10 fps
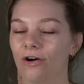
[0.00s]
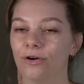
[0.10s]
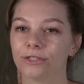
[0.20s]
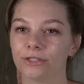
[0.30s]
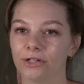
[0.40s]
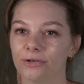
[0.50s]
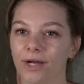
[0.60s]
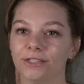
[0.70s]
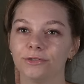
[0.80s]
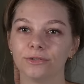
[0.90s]
Also,
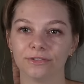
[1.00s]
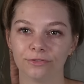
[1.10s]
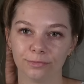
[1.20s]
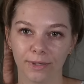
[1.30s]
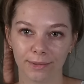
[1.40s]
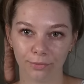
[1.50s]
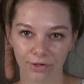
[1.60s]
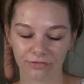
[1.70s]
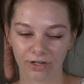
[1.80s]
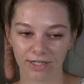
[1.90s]
I do live with my
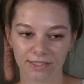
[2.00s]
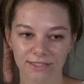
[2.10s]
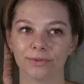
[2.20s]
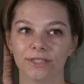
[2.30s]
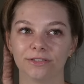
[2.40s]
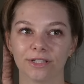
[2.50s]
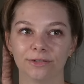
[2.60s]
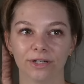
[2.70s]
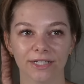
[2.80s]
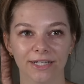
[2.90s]
boyfriend. Please don't get
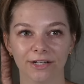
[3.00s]
the wrong idea.